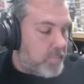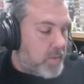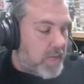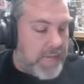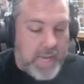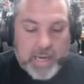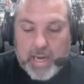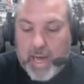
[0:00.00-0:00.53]

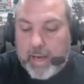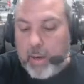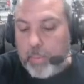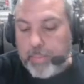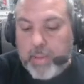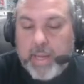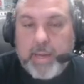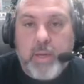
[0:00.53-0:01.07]
Again, I don't
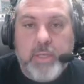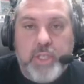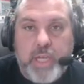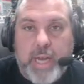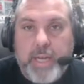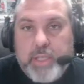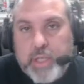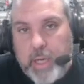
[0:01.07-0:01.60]
plan on
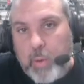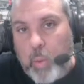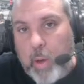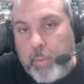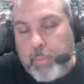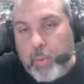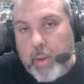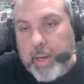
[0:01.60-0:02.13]
changing
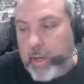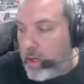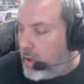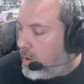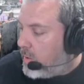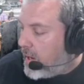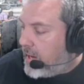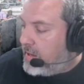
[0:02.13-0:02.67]

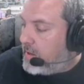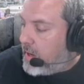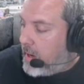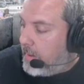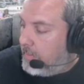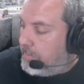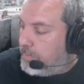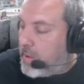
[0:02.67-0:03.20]
1.0.
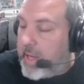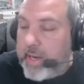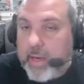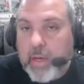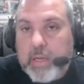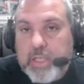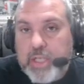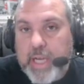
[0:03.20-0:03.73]
I'm planning
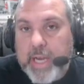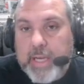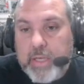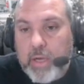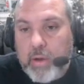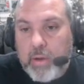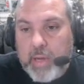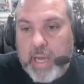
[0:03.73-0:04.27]

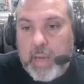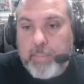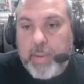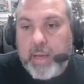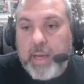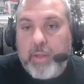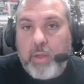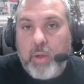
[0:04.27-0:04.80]
on
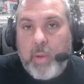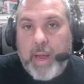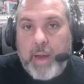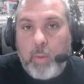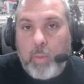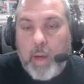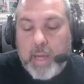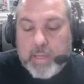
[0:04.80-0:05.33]
keeping it the way it
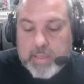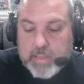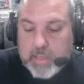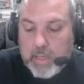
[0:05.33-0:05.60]
was.